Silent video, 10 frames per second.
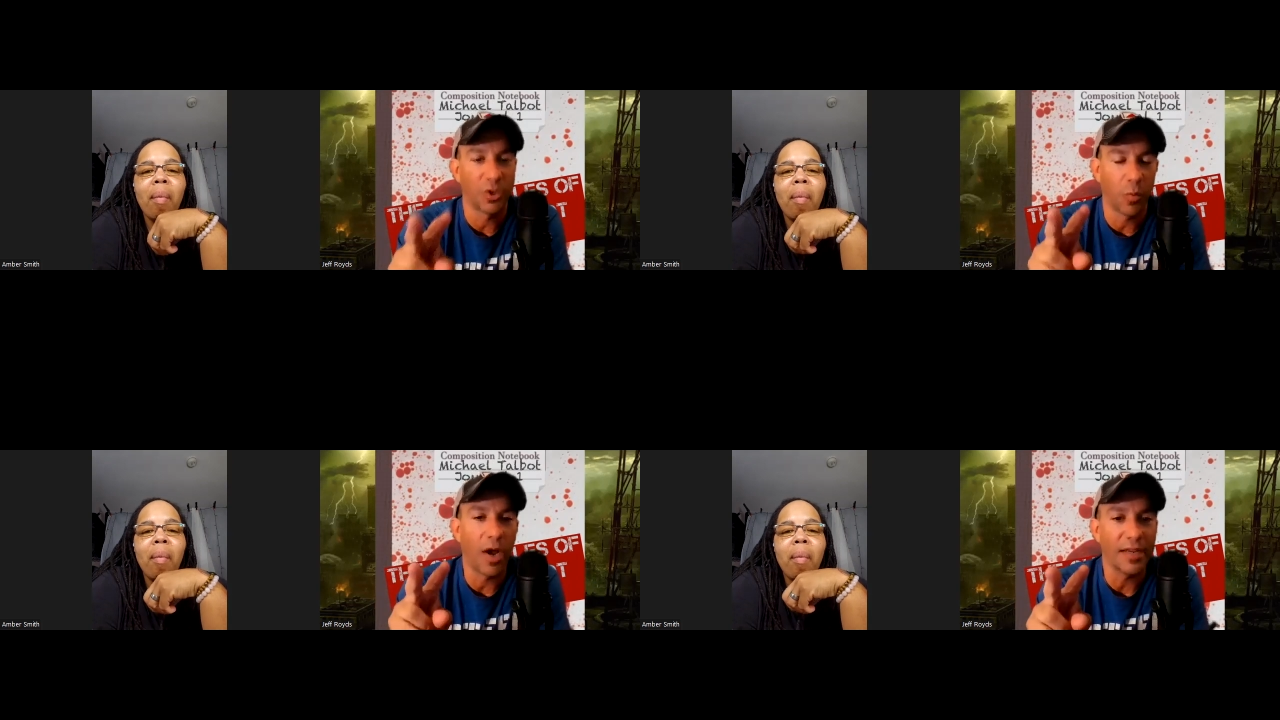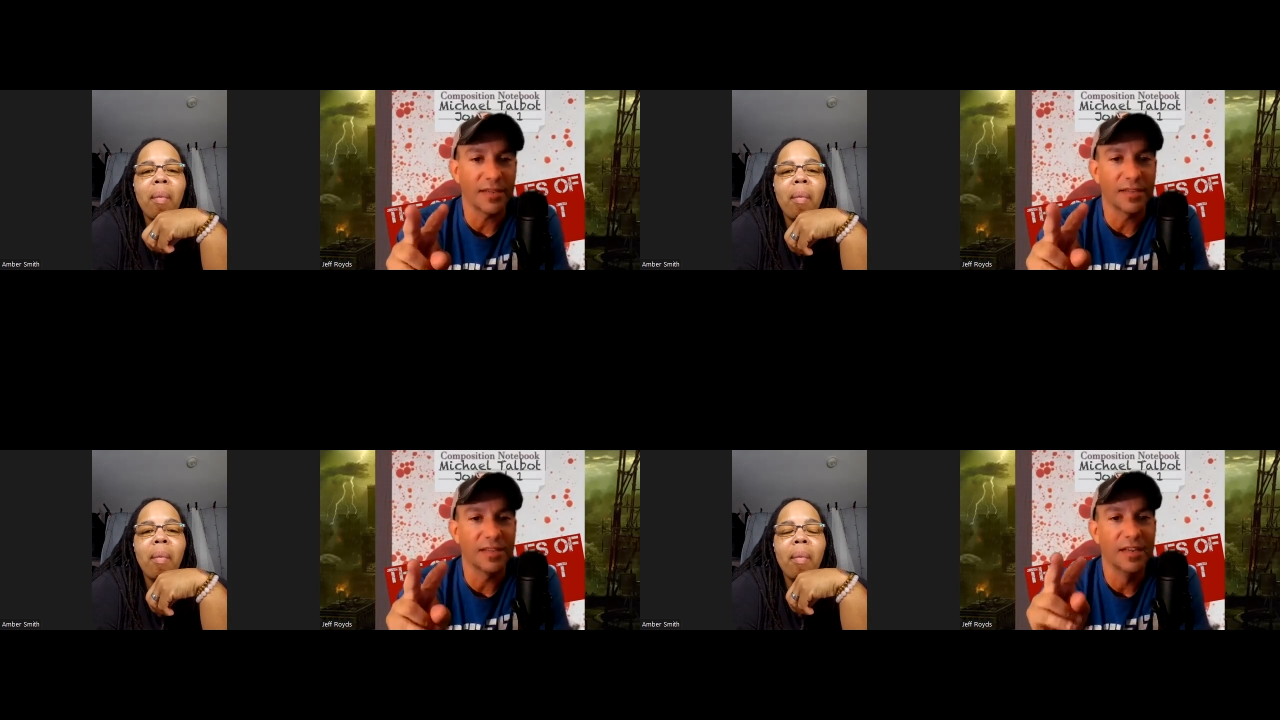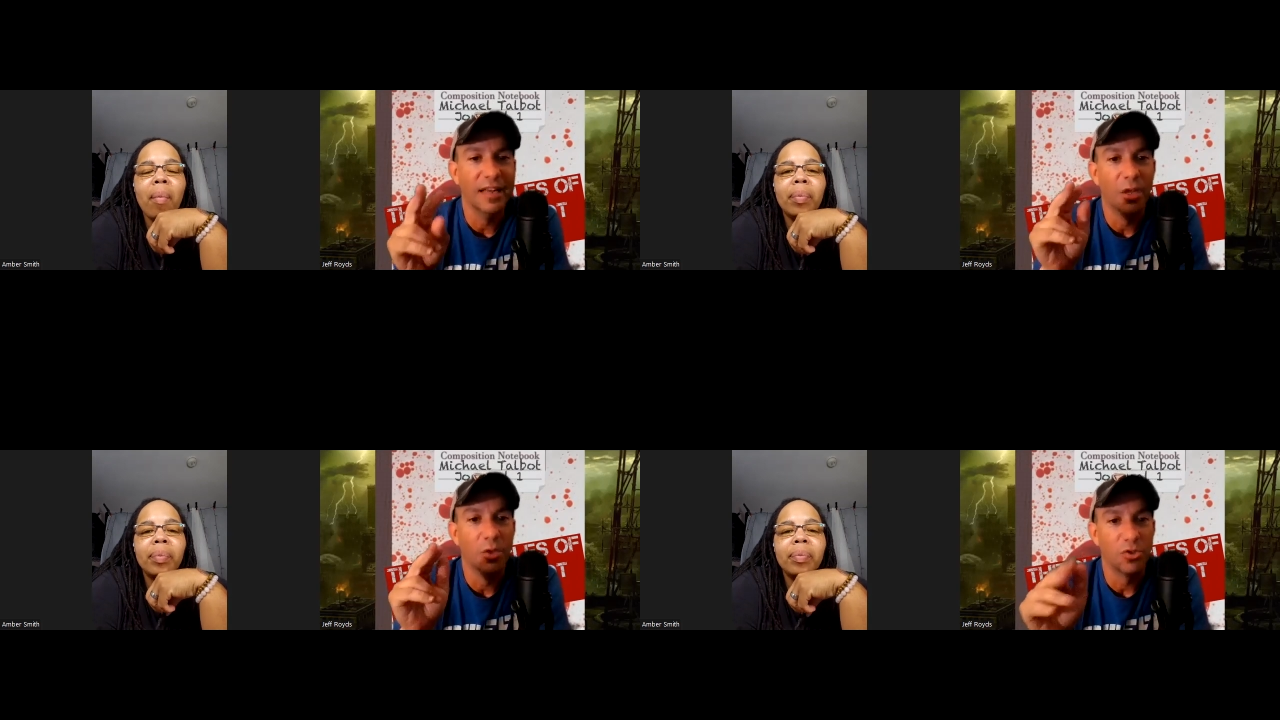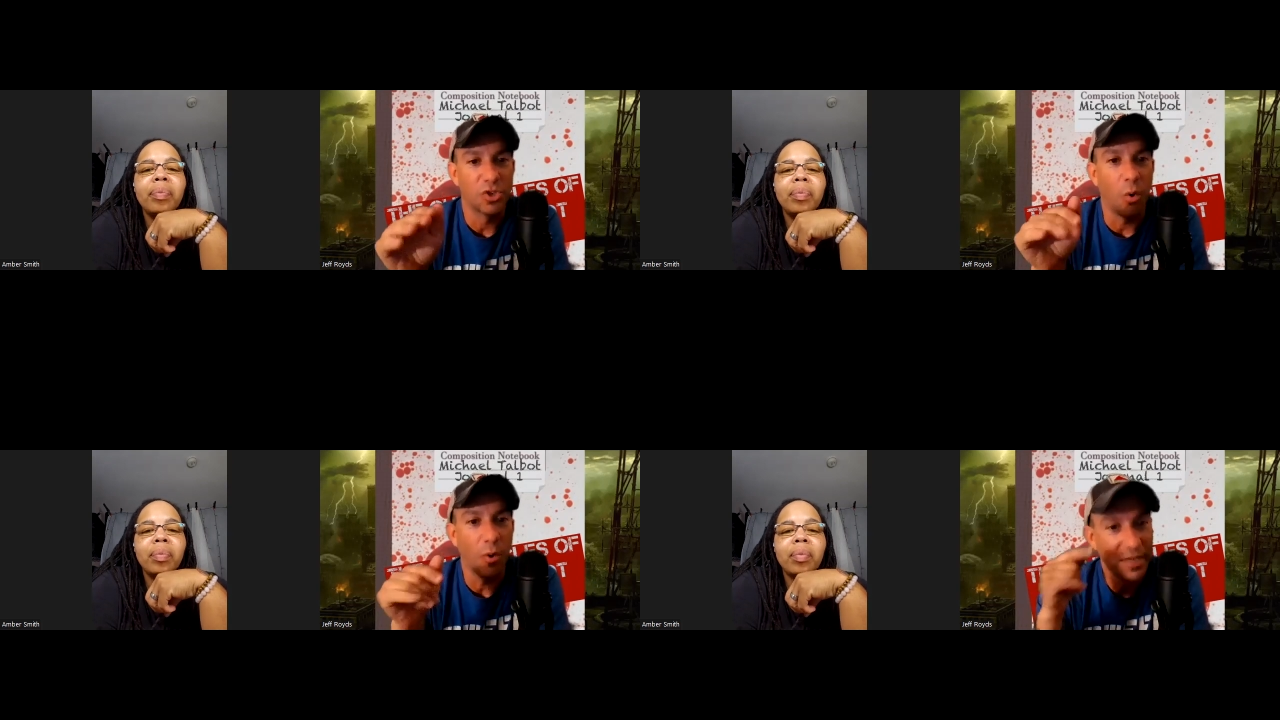Speaker 1: twice.
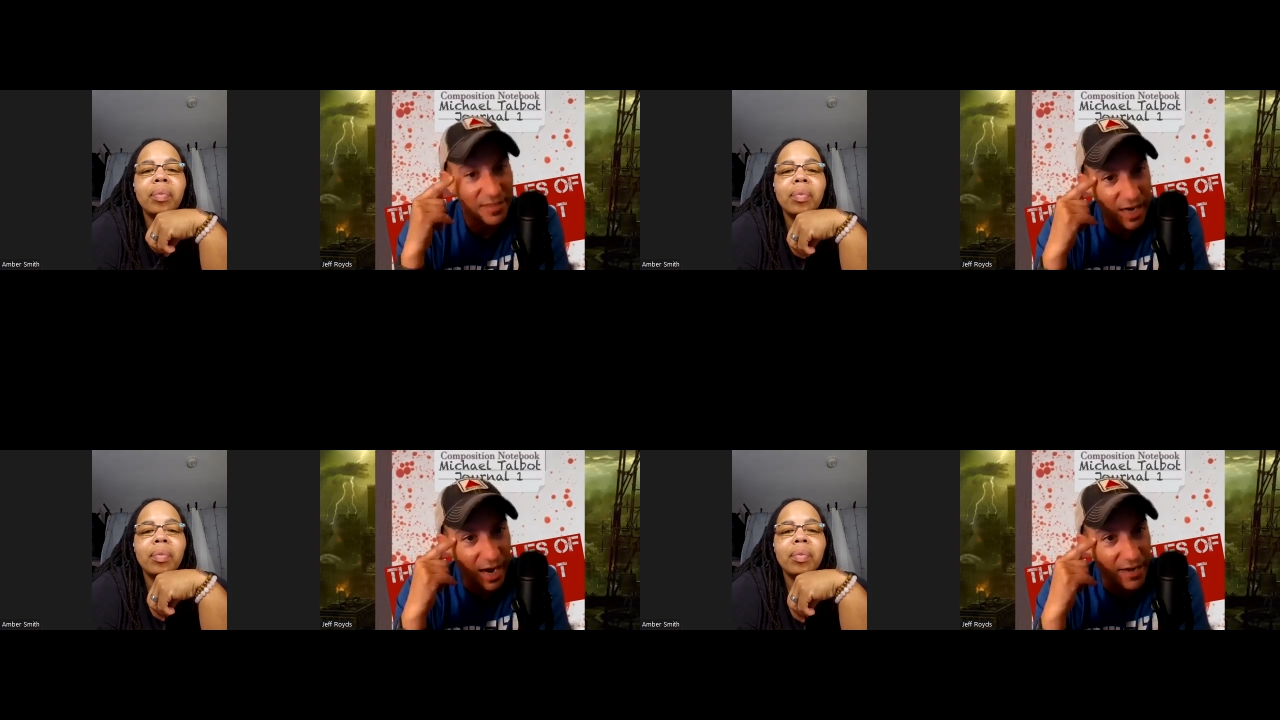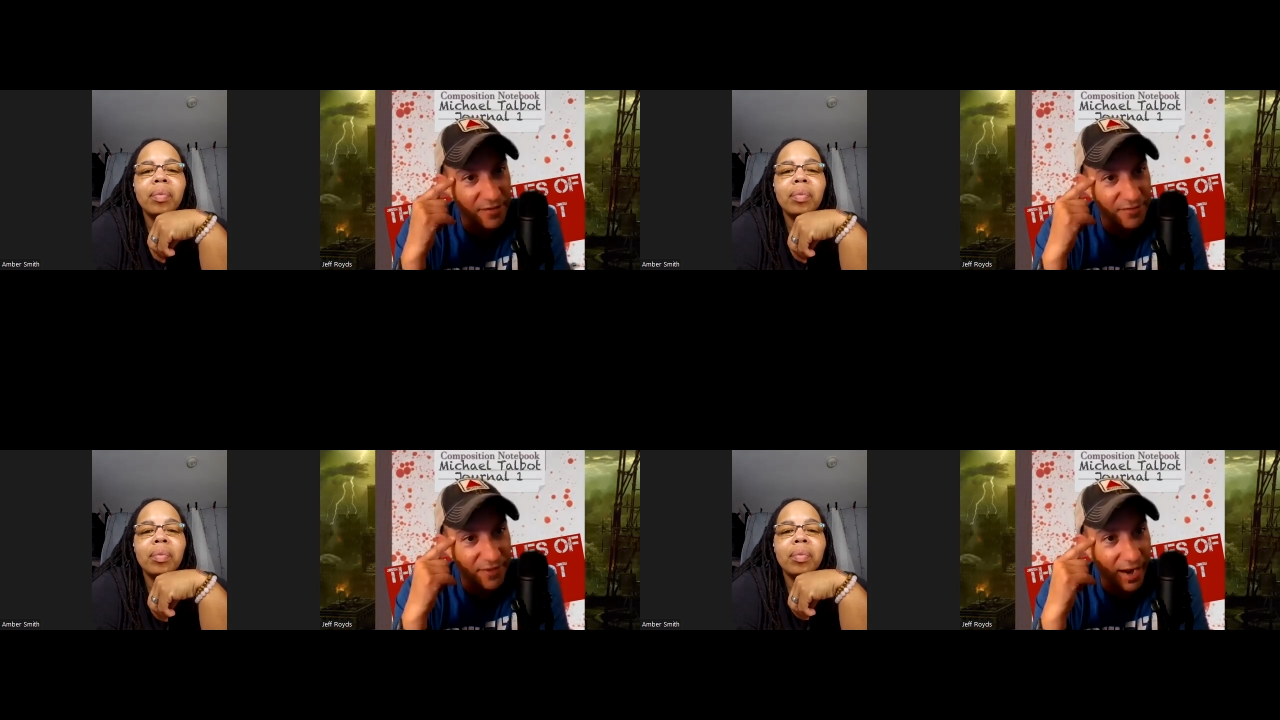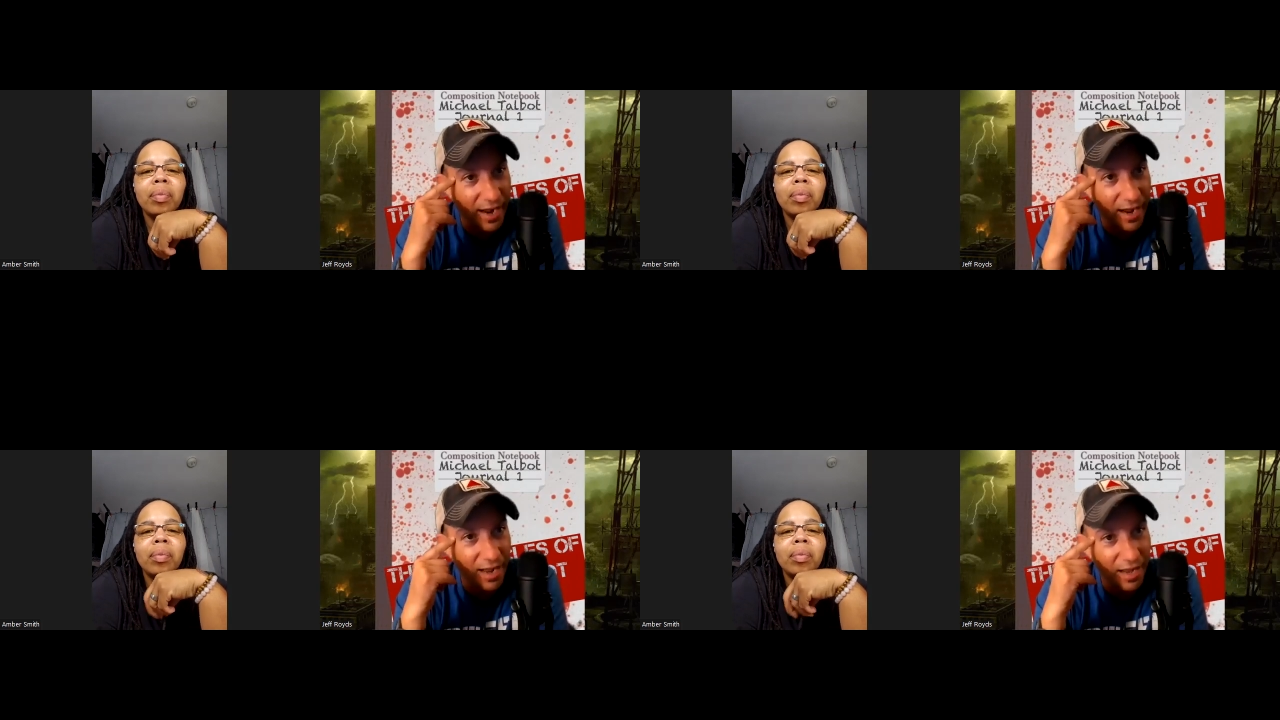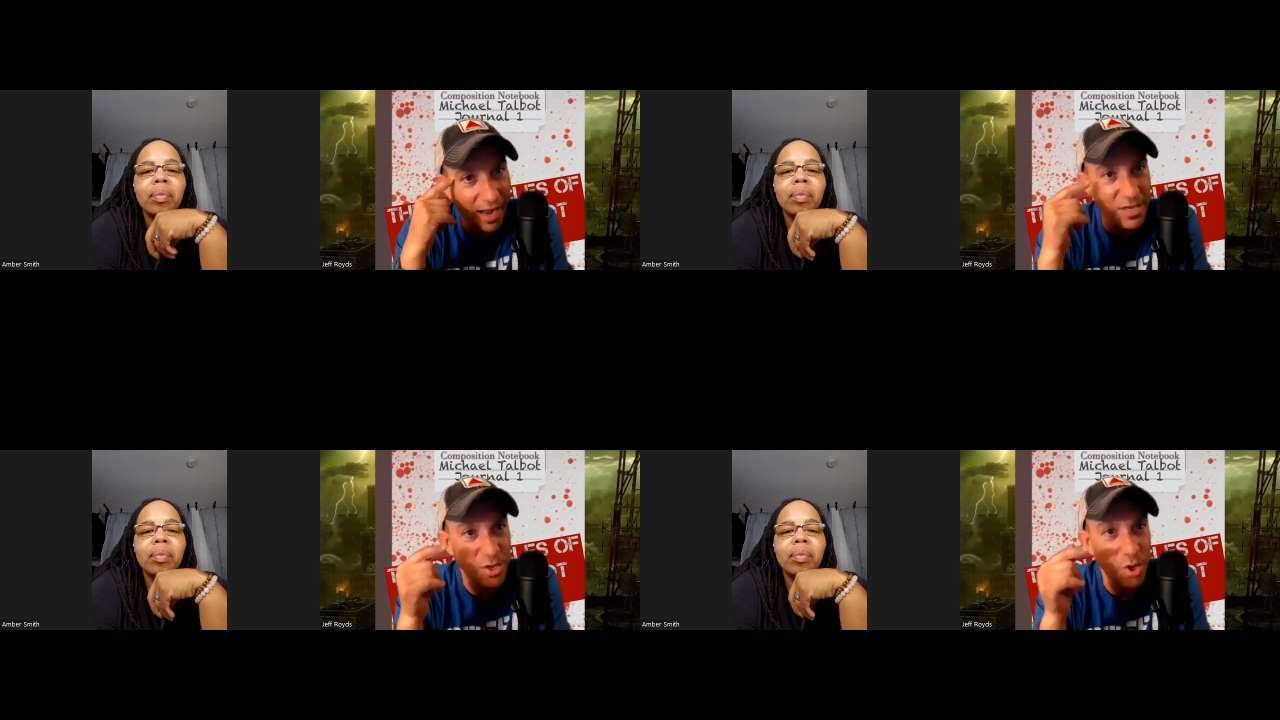So it's kind of,
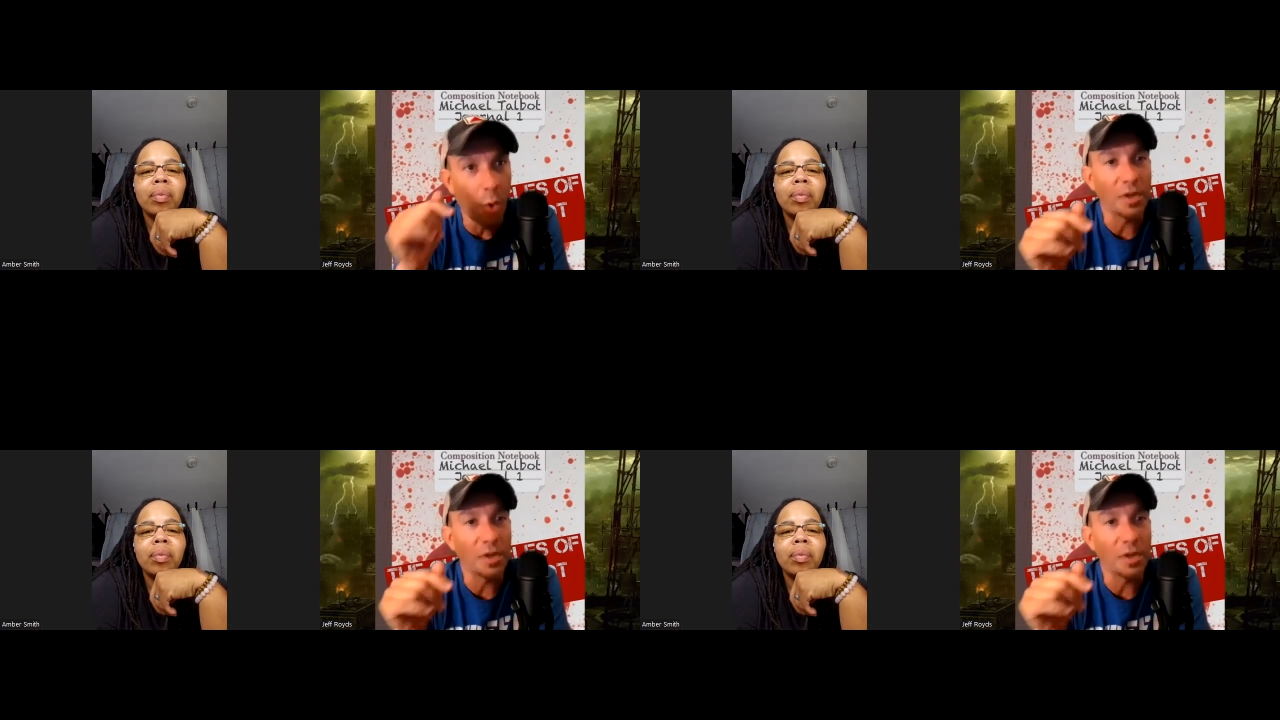I know